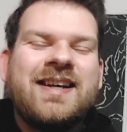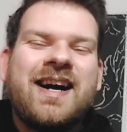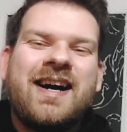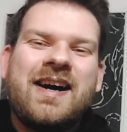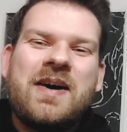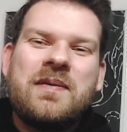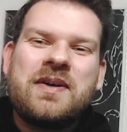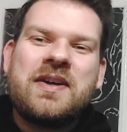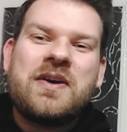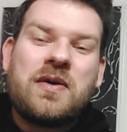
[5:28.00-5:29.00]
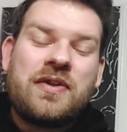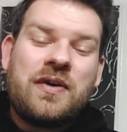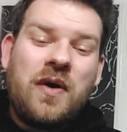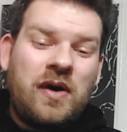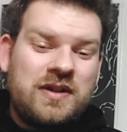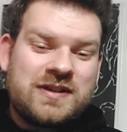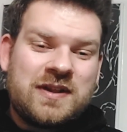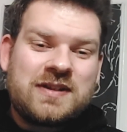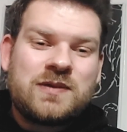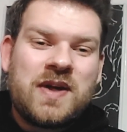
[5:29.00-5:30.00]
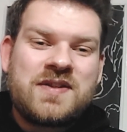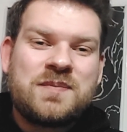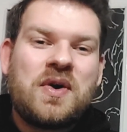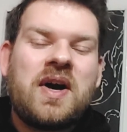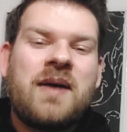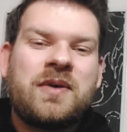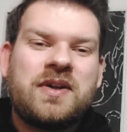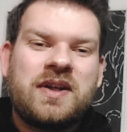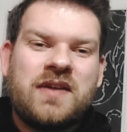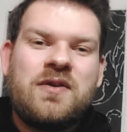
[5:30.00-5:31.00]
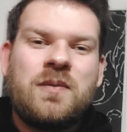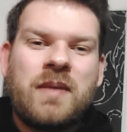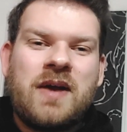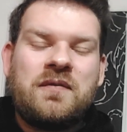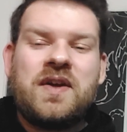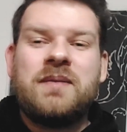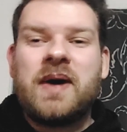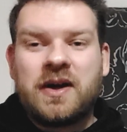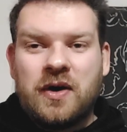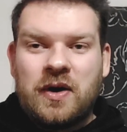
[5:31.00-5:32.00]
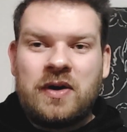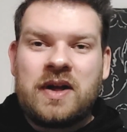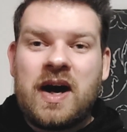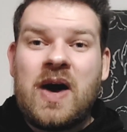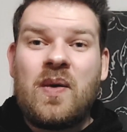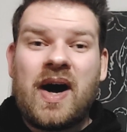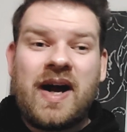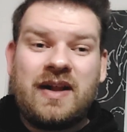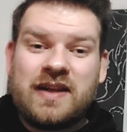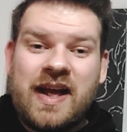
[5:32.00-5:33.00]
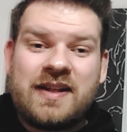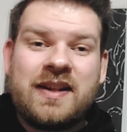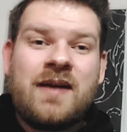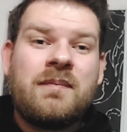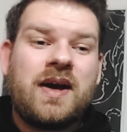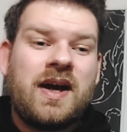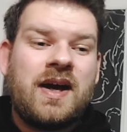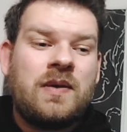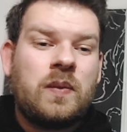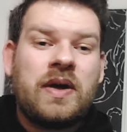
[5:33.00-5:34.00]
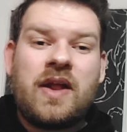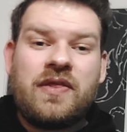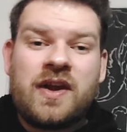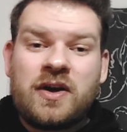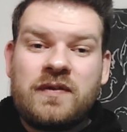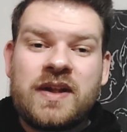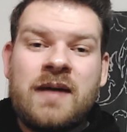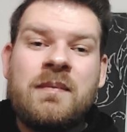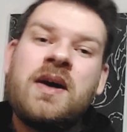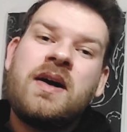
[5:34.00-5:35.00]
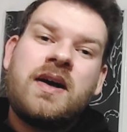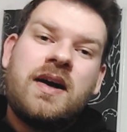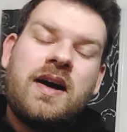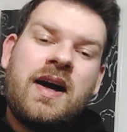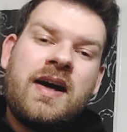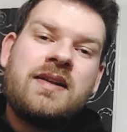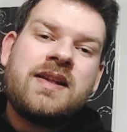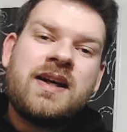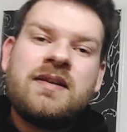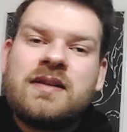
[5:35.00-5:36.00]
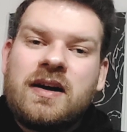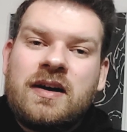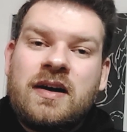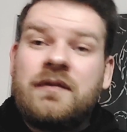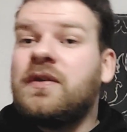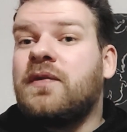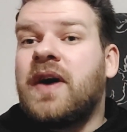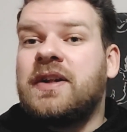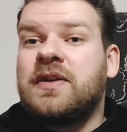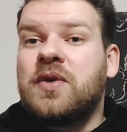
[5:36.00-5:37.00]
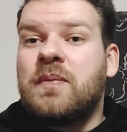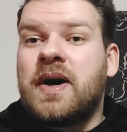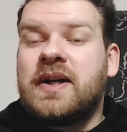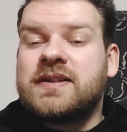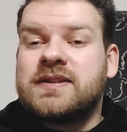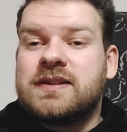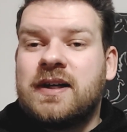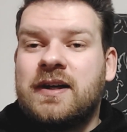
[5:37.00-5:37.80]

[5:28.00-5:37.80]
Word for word: We're gonna go through all songs once more. I'm gonna give you my feedback on how I like them and what I think of them, and then a few final remarks